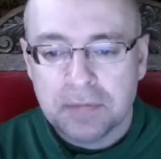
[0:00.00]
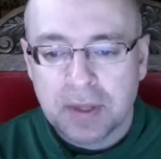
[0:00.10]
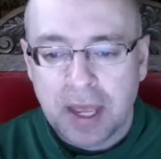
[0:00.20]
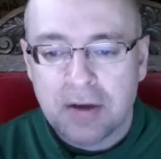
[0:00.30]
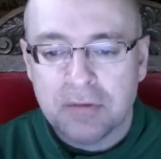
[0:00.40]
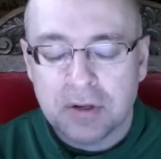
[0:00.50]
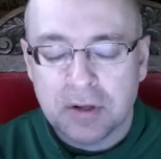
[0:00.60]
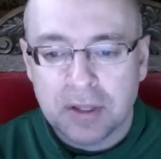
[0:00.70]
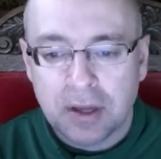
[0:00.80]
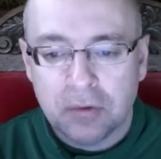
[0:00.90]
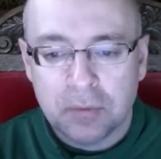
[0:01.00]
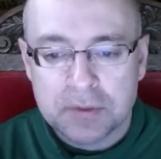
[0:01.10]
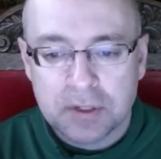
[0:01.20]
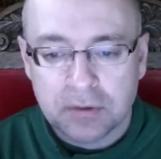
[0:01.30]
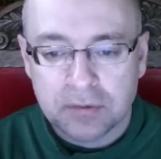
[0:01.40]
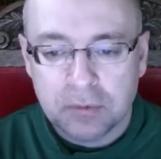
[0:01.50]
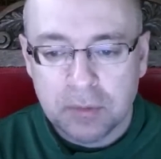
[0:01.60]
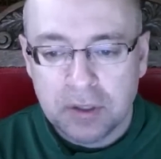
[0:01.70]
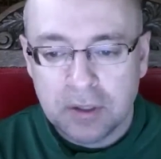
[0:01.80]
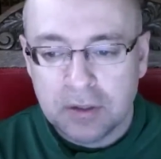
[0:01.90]
haven't allowed themselves to
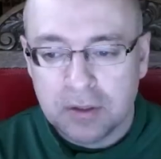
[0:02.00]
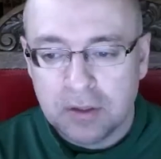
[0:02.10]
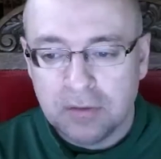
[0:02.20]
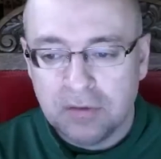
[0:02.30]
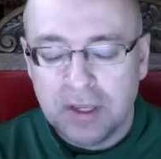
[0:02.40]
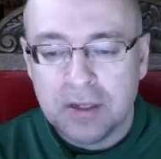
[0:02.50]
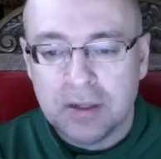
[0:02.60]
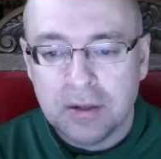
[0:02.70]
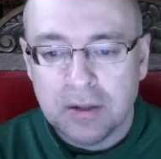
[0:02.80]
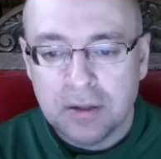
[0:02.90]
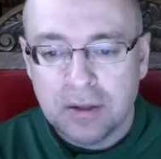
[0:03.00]
be invaded